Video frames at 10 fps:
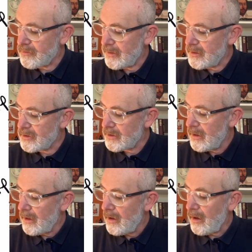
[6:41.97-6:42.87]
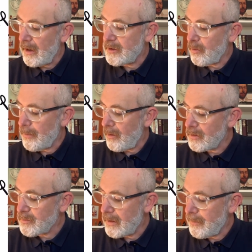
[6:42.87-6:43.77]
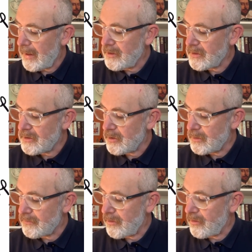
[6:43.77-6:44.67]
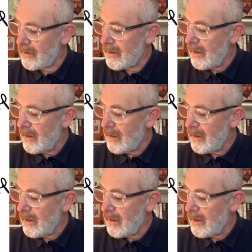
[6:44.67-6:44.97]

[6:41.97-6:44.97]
reach, I do oppose my patience to his fury,